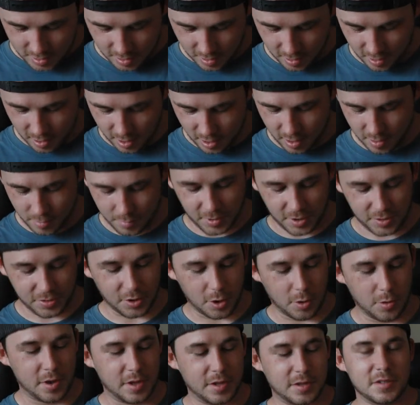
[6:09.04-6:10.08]
Uh, I'm going to
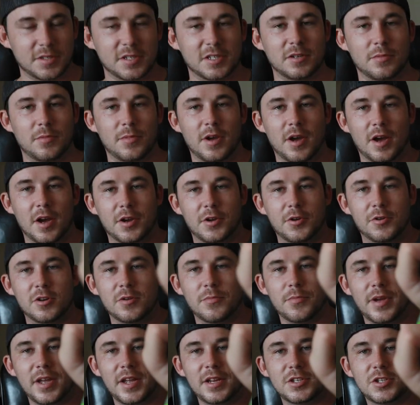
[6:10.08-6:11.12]
throw in some uh,
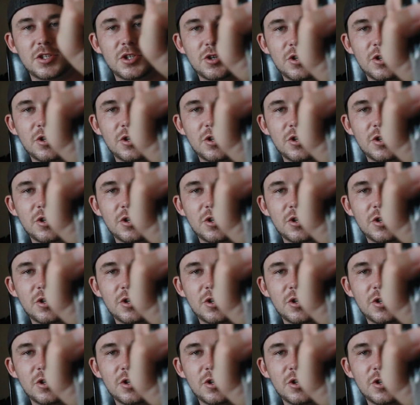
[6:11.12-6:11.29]
Googan Bait